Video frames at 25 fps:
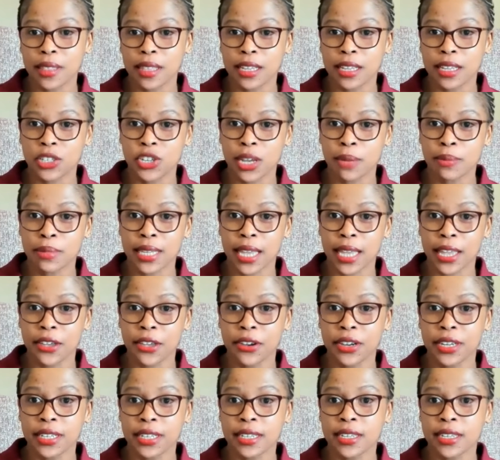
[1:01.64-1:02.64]
with EGM
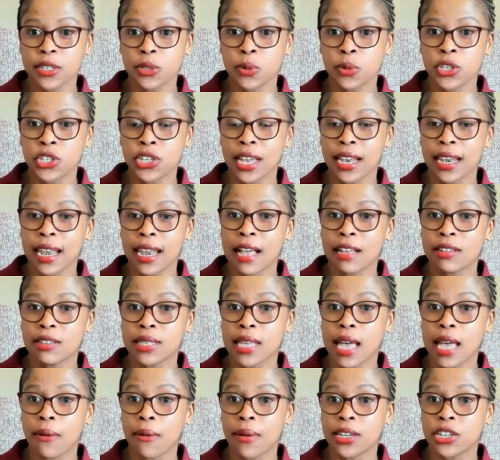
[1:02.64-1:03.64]
Securities, which
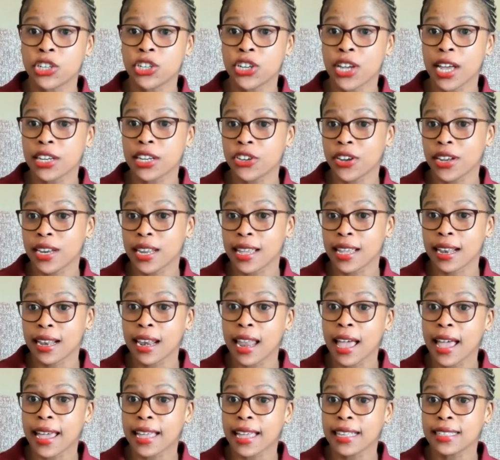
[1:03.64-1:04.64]
allows our share trading
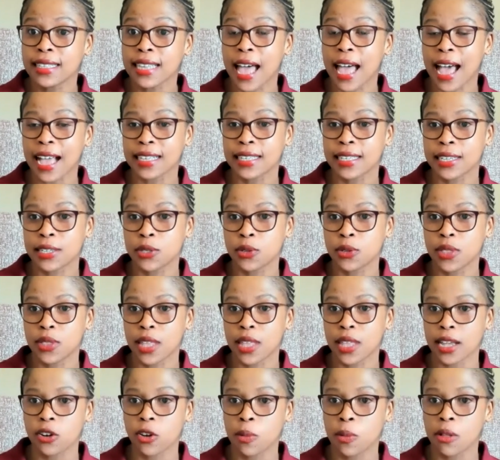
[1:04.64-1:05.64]
clients access to the
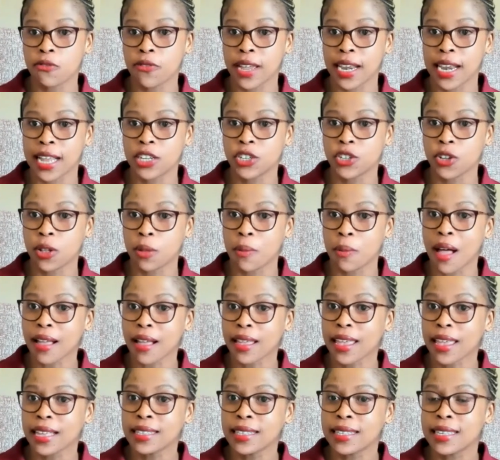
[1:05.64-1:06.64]
global financial
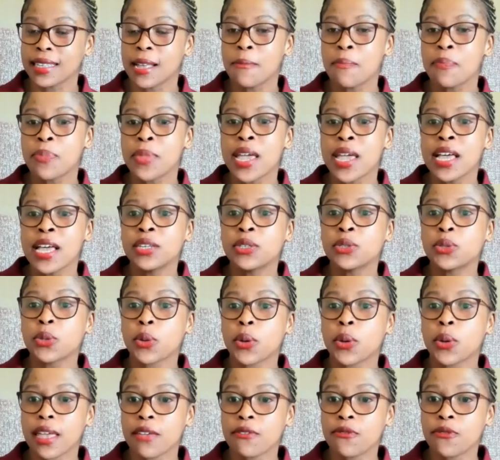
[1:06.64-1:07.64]
markets.
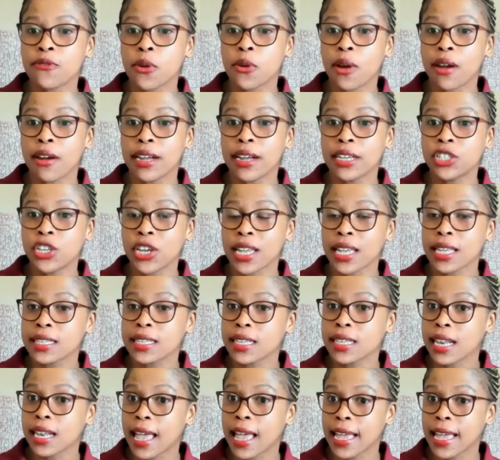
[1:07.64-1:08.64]
So if you are a Genghis
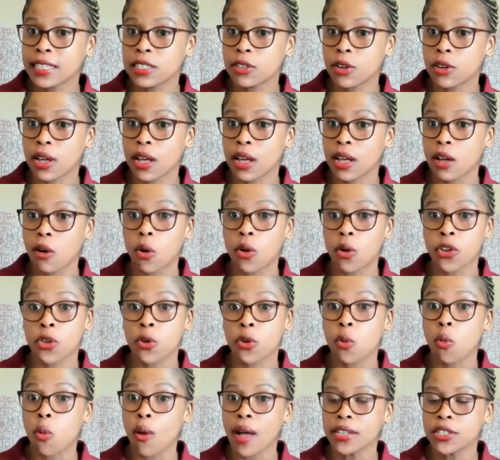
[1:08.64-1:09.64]
client or you
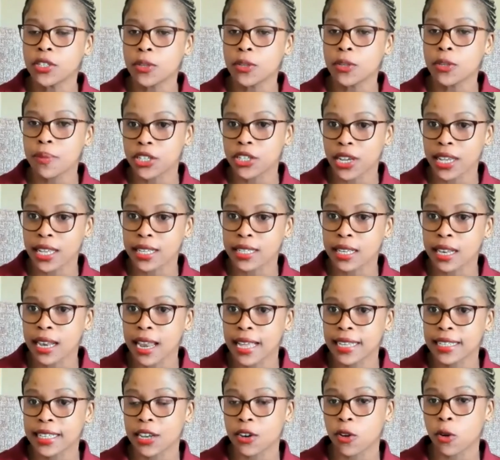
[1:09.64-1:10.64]
want to be a Genghis
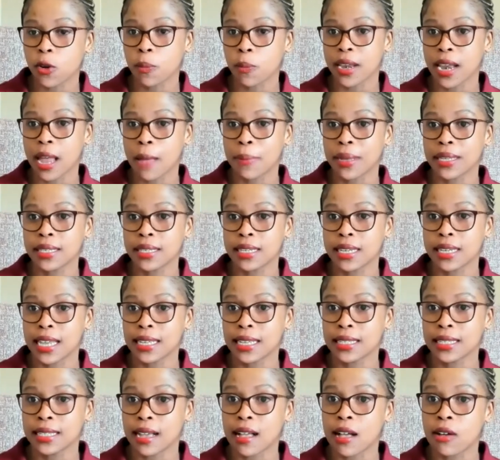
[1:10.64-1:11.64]
client and open up a
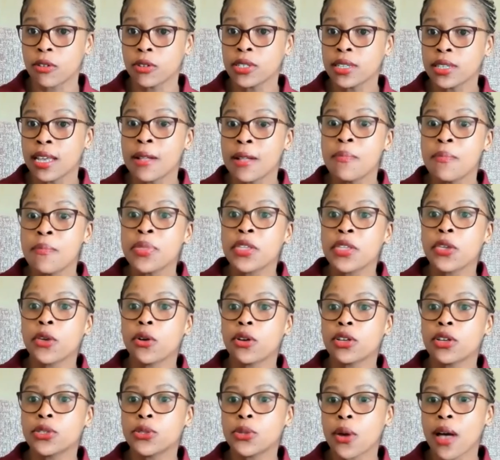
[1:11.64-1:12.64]
CDS account, you
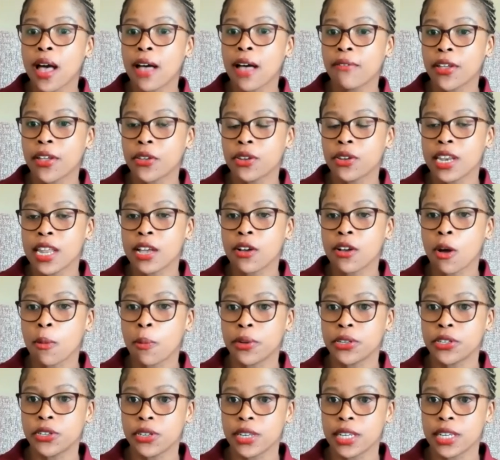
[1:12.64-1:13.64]
also have a unique
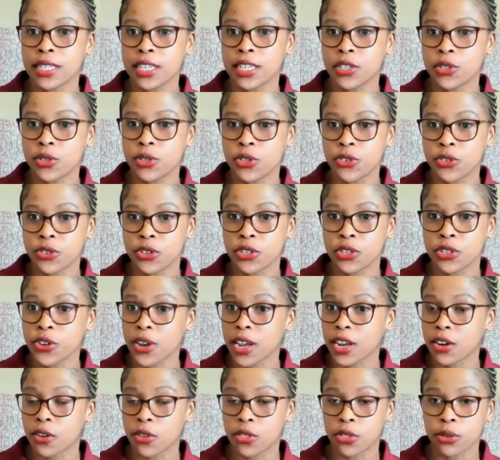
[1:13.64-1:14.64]
opportunity to
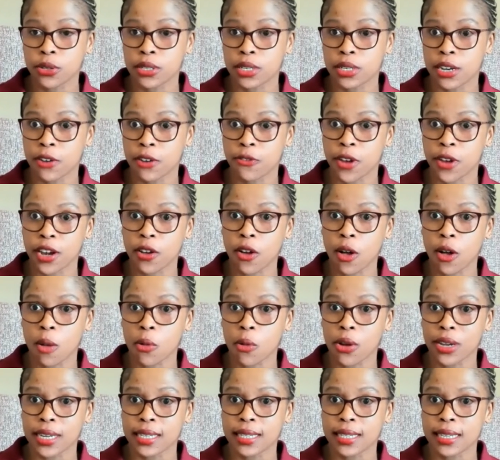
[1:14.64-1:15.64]
trade on those different
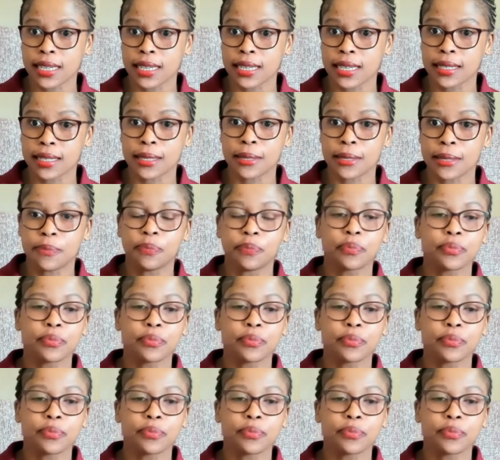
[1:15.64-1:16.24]
commodities.